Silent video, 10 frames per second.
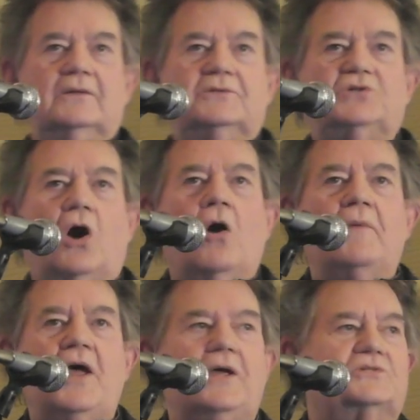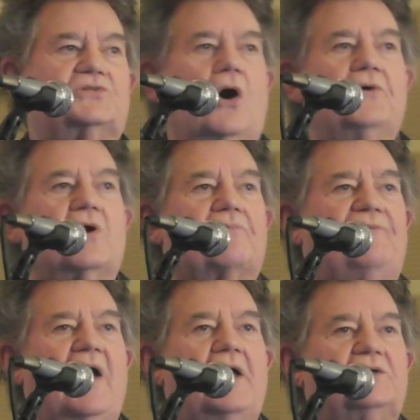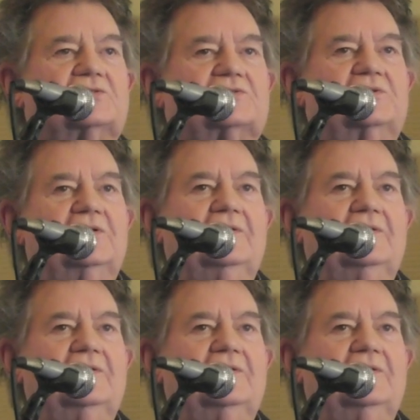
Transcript: Show me. Show your face.